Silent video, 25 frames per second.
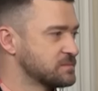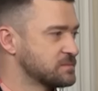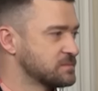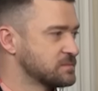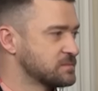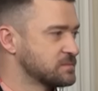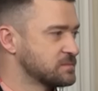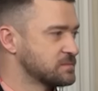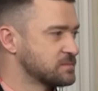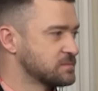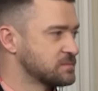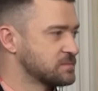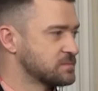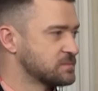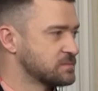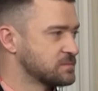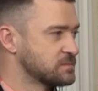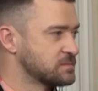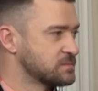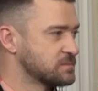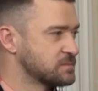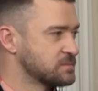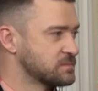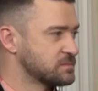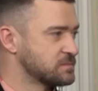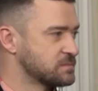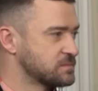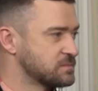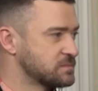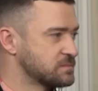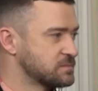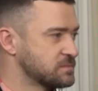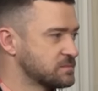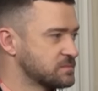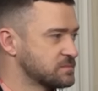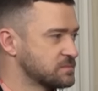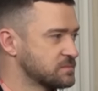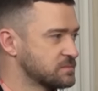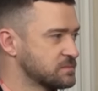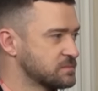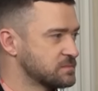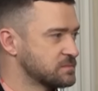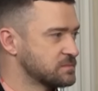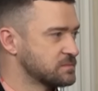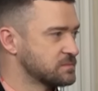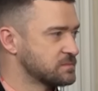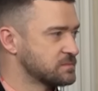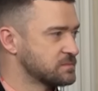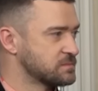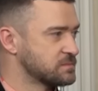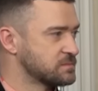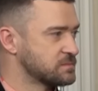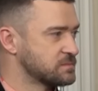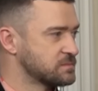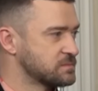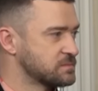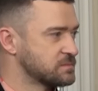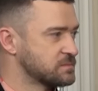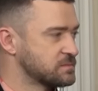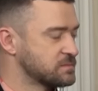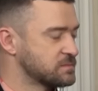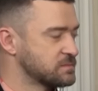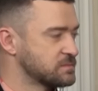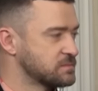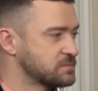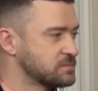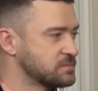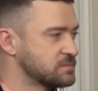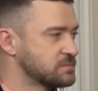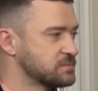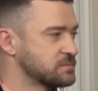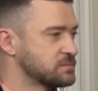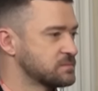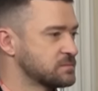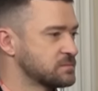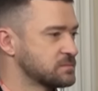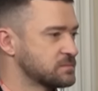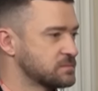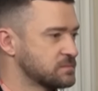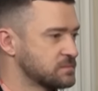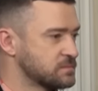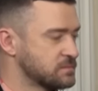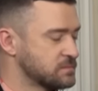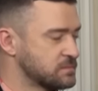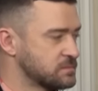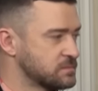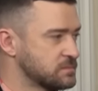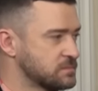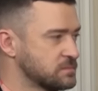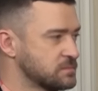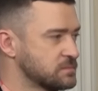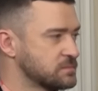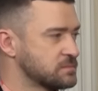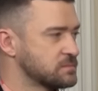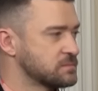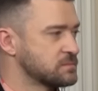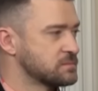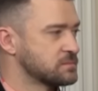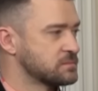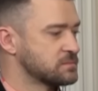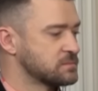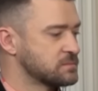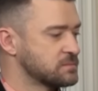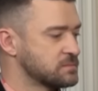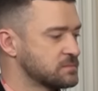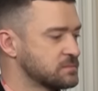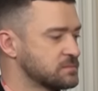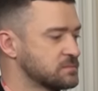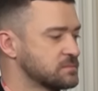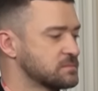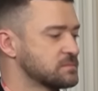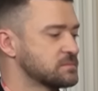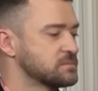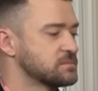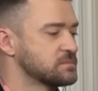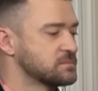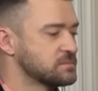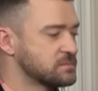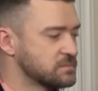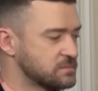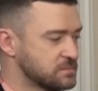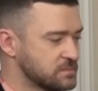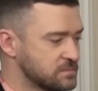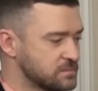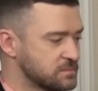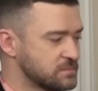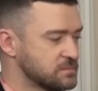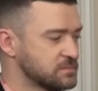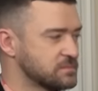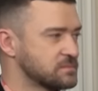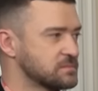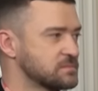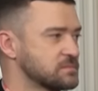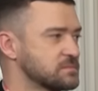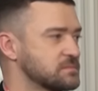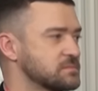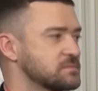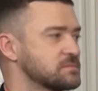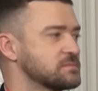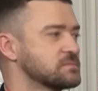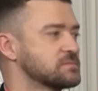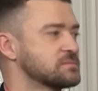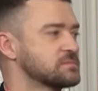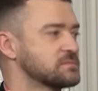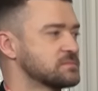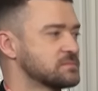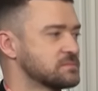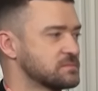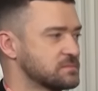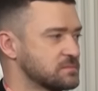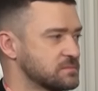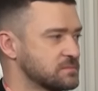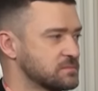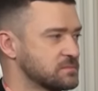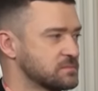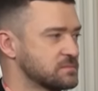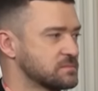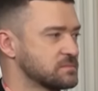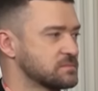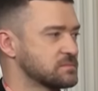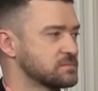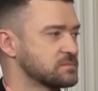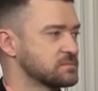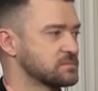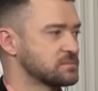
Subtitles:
(not speaking)